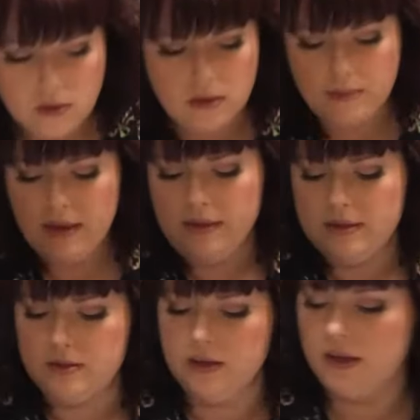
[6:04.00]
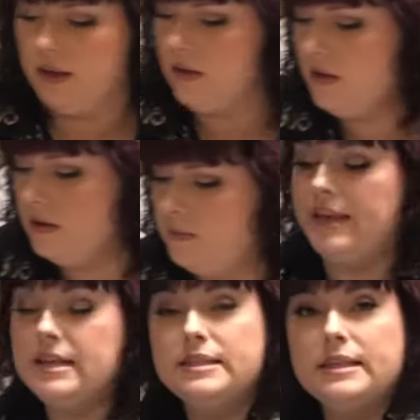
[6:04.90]
There we are, that's looking good. And
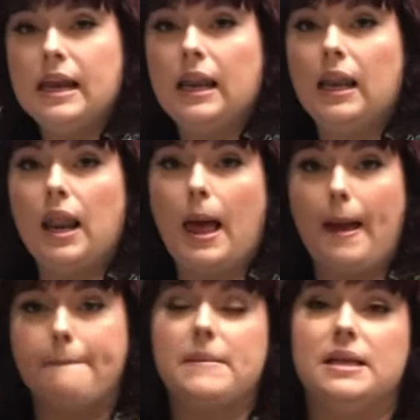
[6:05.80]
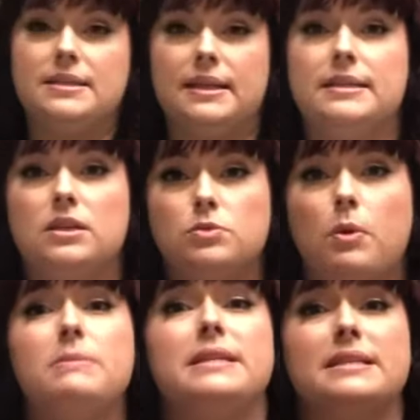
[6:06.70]
this little 6-inch
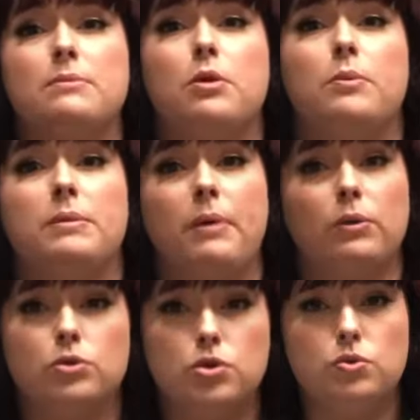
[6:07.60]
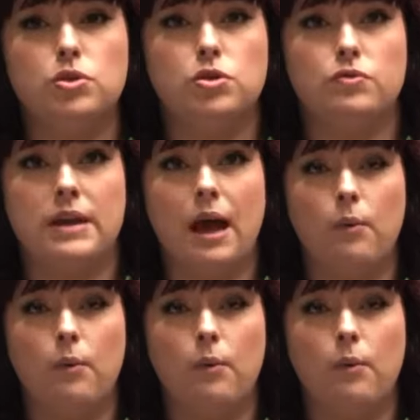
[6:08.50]
will probably take somewhere in about 2 to 3